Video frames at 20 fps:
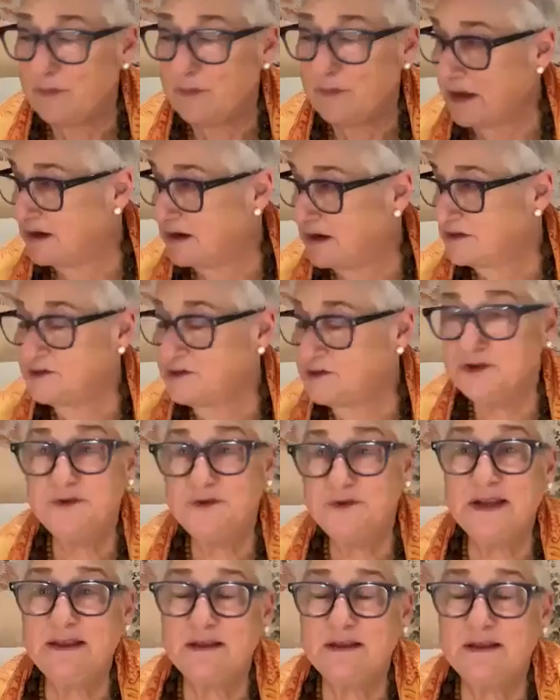because you
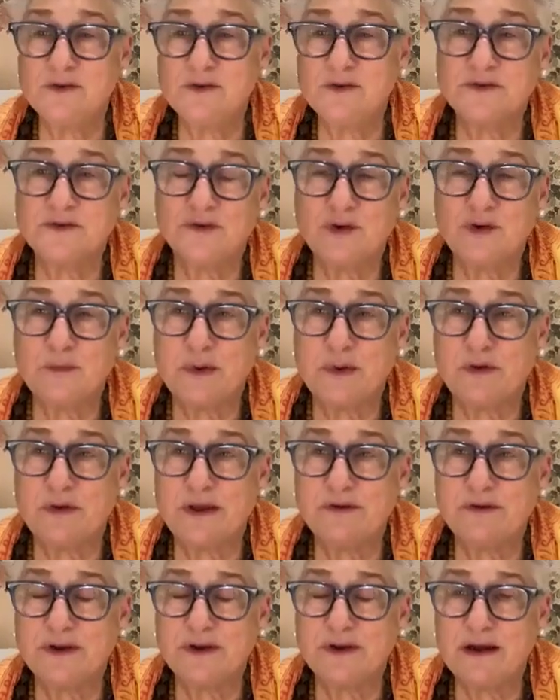did those for a
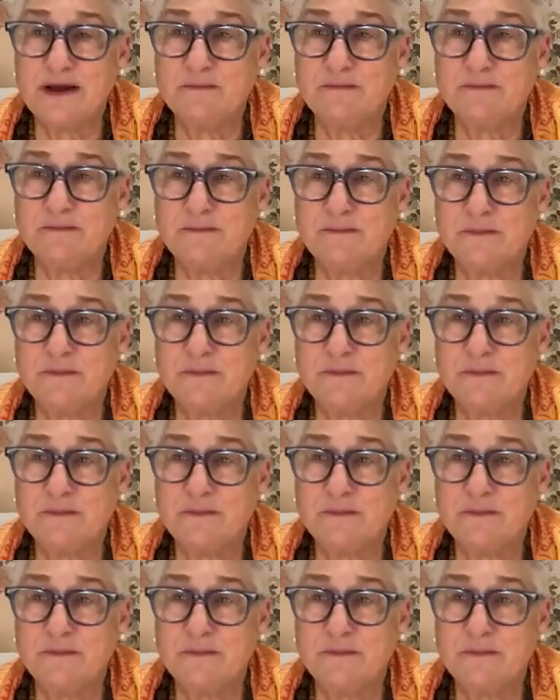period of time?